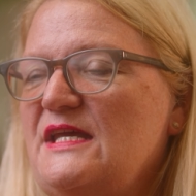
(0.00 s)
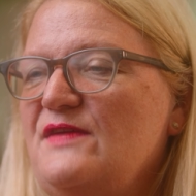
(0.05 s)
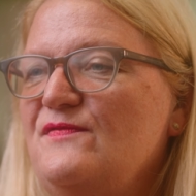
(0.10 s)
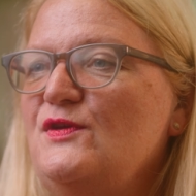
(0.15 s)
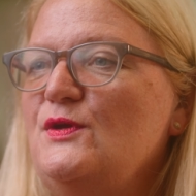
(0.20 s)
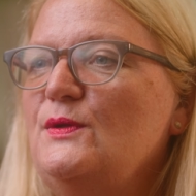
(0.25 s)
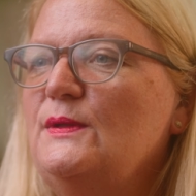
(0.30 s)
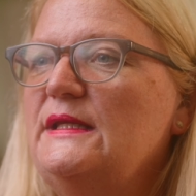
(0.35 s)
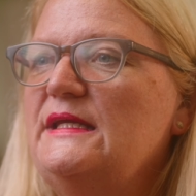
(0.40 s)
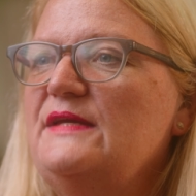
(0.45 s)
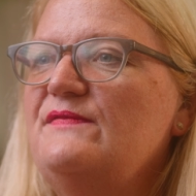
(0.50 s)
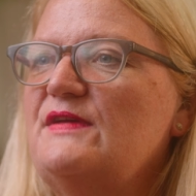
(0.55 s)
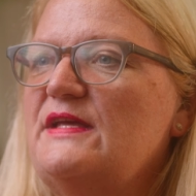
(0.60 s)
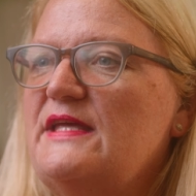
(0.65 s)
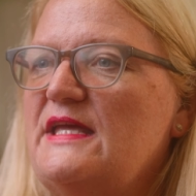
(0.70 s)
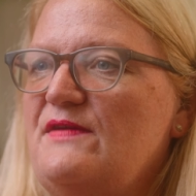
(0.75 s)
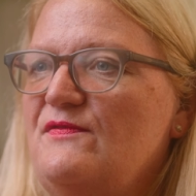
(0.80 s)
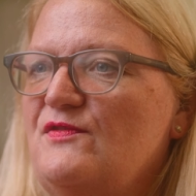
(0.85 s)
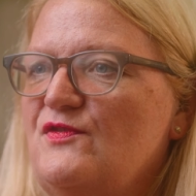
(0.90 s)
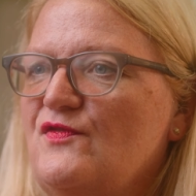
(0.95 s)
If you leave a
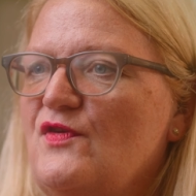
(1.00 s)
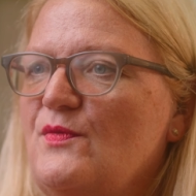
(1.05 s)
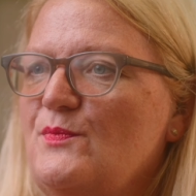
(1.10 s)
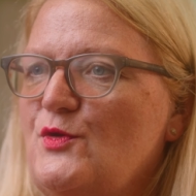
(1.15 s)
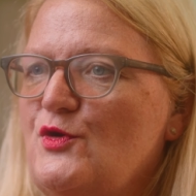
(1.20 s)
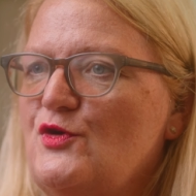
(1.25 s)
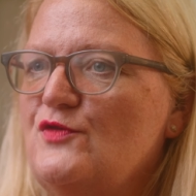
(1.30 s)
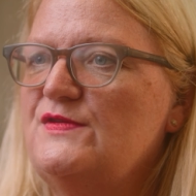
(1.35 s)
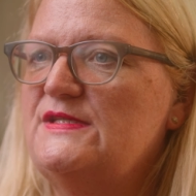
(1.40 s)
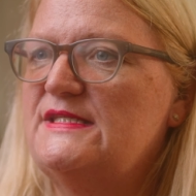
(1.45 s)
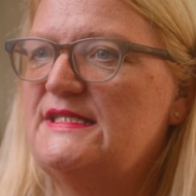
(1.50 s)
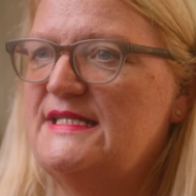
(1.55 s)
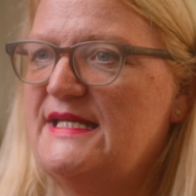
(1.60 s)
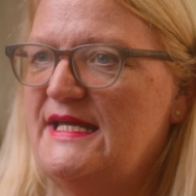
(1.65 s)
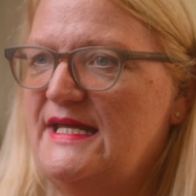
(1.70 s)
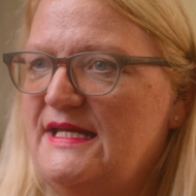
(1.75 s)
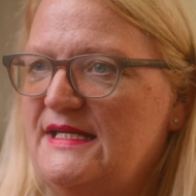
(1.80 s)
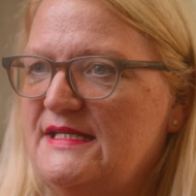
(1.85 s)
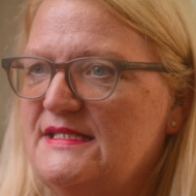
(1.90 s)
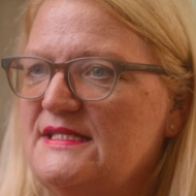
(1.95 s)
gift from your
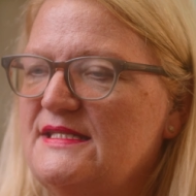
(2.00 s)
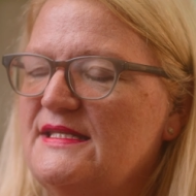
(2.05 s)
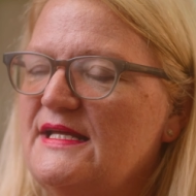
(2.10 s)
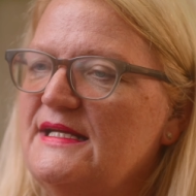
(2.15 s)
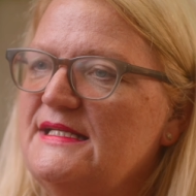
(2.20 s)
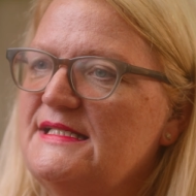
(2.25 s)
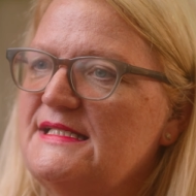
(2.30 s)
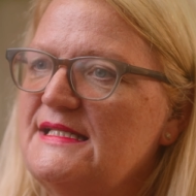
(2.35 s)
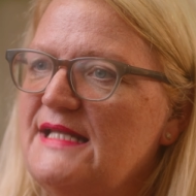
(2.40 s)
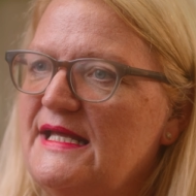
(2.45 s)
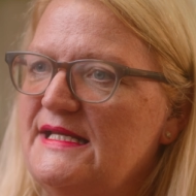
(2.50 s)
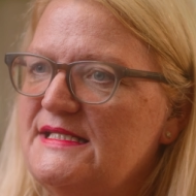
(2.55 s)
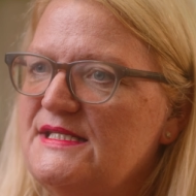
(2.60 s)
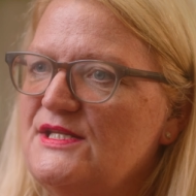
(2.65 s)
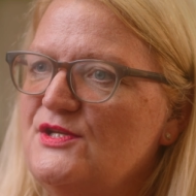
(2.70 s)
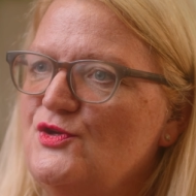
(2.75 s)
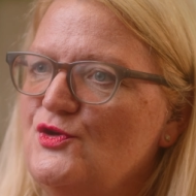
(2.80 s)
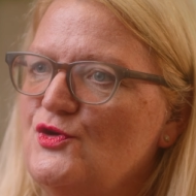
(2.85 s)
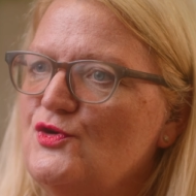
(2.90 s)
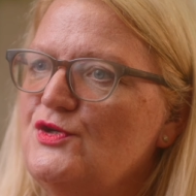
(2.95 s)
estate that is less
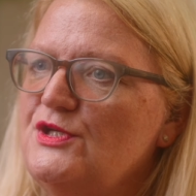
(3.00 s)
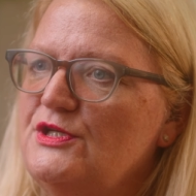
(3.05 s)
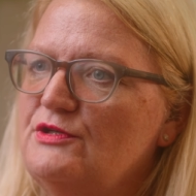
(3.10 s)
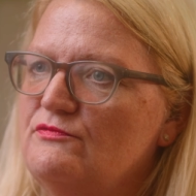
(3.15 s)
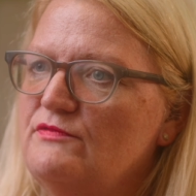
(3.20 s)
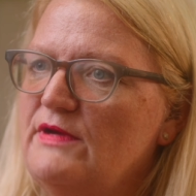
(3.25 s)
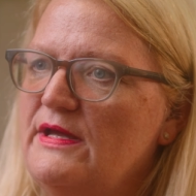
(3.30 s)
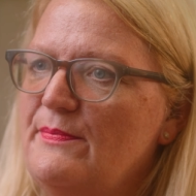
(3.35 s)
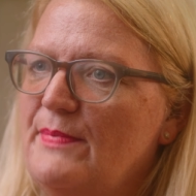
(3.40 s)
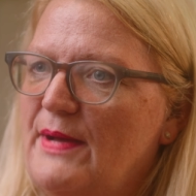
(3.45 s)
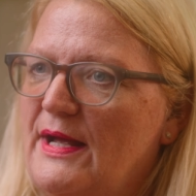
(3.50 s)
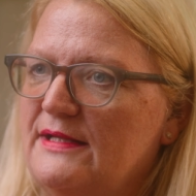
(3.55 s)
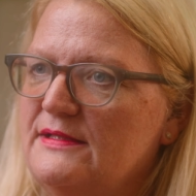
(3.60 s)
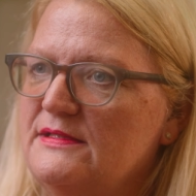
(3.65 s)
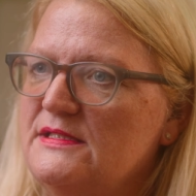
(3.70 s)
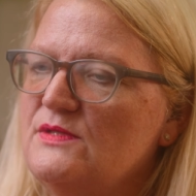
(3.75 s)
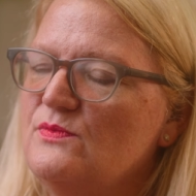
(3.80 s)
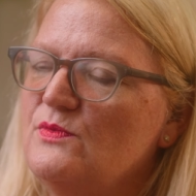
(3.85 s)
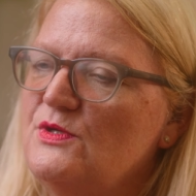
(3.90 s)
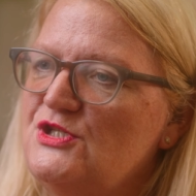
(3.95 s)
than your nil rate
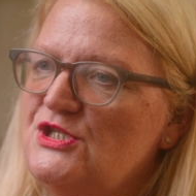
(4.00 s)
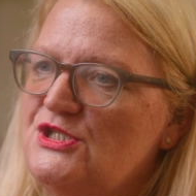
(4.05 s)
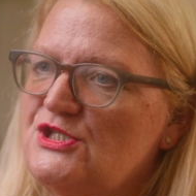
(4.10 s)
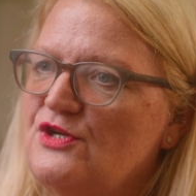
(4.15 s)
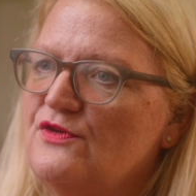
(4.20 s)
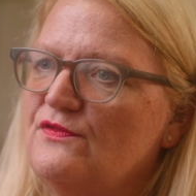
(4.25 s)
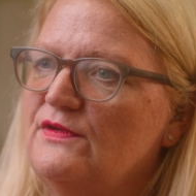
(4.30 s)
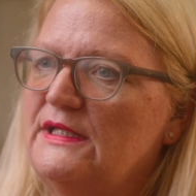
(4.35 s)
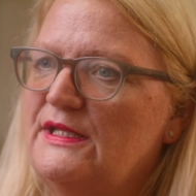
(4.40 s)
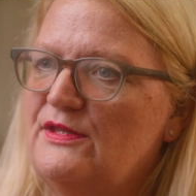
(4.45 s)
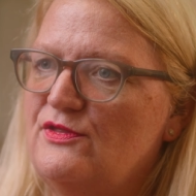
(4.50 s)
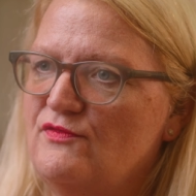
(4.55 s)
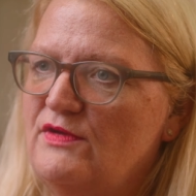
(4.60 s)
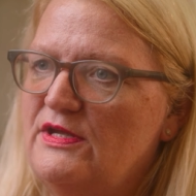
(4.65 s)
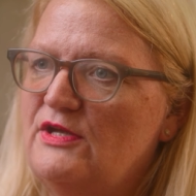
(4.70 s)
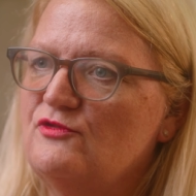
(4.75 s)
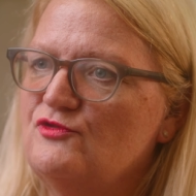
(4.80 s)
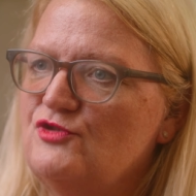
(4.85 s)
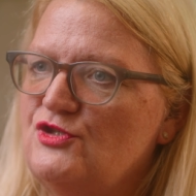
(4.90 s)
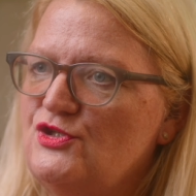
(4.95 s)
band, which is currently
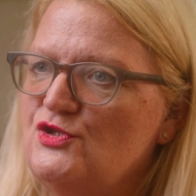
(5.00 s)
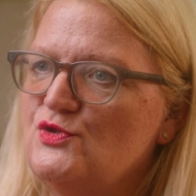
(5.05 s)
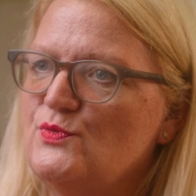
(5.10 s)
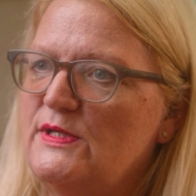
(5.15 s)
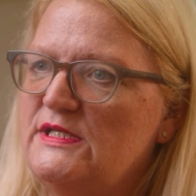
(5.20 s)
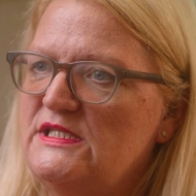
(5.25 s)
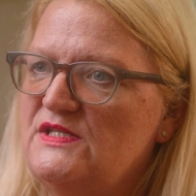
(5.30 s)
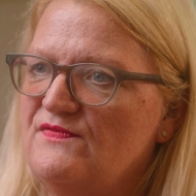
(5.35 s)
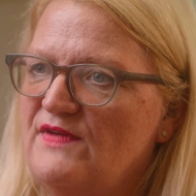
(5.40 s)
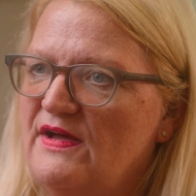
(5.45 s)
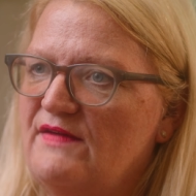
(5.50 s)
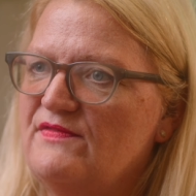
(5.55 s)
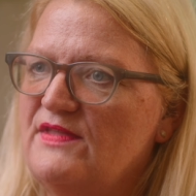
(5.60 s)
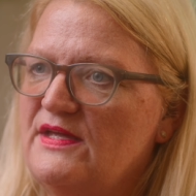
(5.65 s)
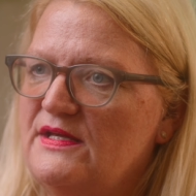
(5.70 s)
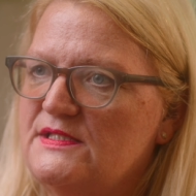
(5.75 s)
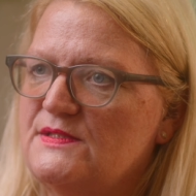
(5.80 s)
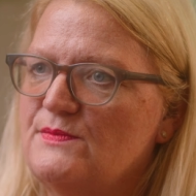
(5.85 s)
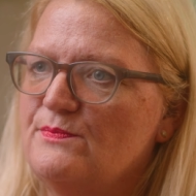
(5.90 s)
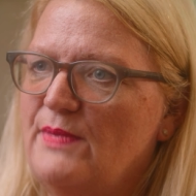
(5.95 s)

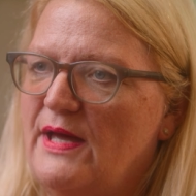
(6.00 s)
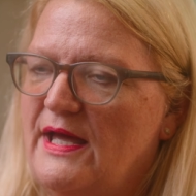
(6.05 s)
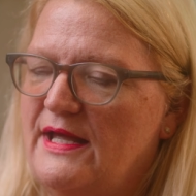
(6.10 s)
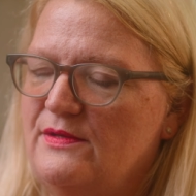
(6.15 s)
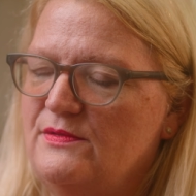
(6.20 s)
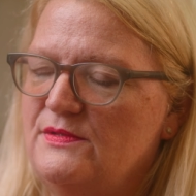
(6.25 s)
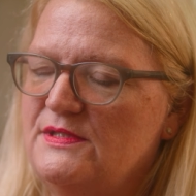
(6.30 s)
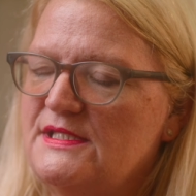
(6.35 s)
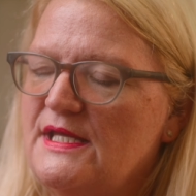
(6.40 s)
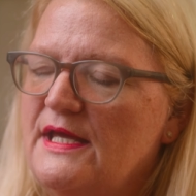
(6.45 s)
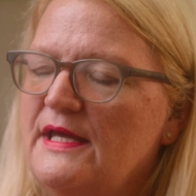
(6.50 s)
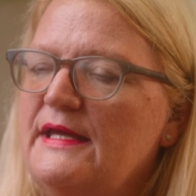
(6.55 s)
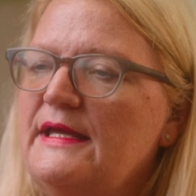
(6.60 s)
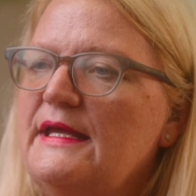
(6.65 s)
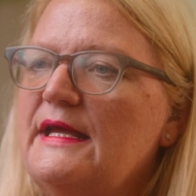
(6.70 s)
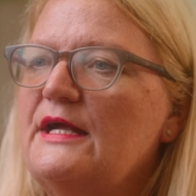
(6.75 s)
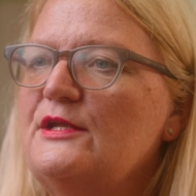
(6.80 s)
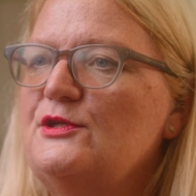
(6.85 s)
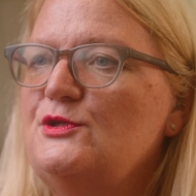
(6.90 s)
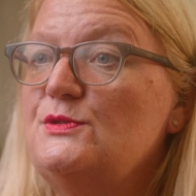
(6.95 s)
£325,000,
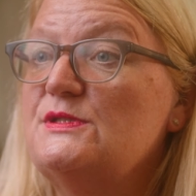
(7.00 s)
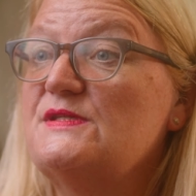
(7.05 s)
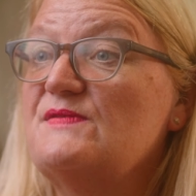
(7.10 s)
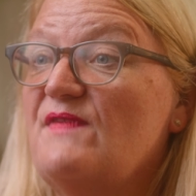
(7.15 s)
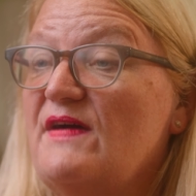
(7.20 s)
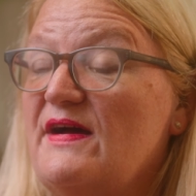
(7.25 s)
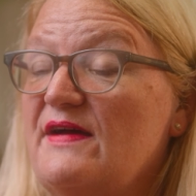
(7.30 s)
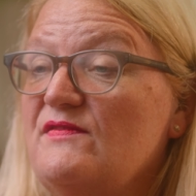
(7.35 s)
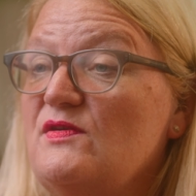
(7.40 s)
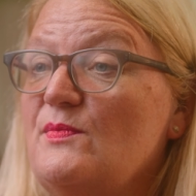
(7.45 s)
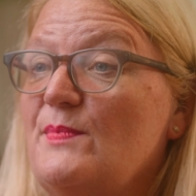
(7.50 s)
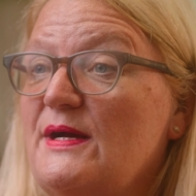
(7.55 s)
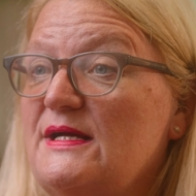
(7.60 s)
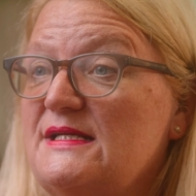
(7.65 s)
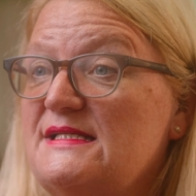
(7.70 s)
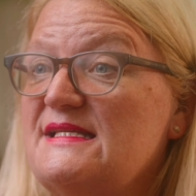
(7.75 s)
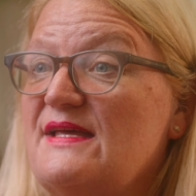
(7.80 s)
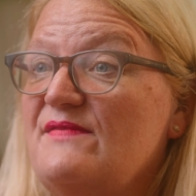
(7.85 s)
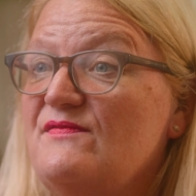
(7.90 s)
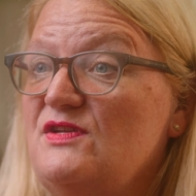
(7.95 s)
and you survive it
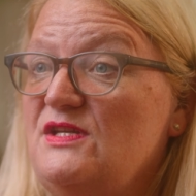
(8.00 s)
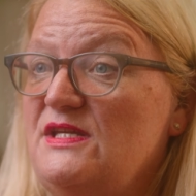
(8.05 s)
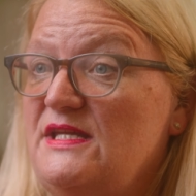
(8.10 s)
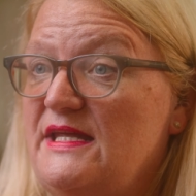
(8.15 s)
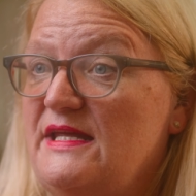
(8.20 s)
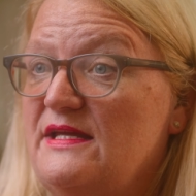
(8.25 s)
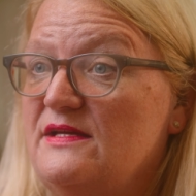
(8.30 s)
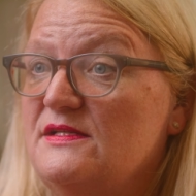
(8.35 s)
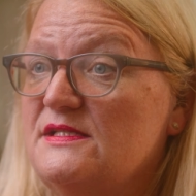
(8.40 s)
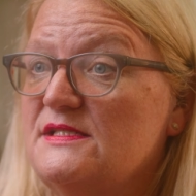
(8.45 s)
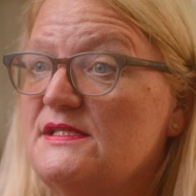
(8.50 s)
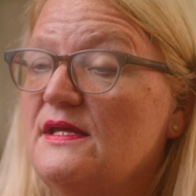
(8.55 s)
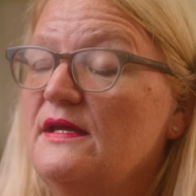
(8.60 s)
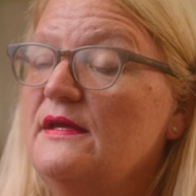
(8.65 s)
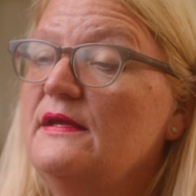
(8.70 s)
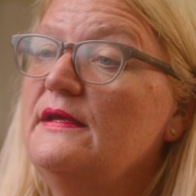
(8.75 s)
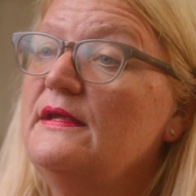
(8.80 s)
by 7 years,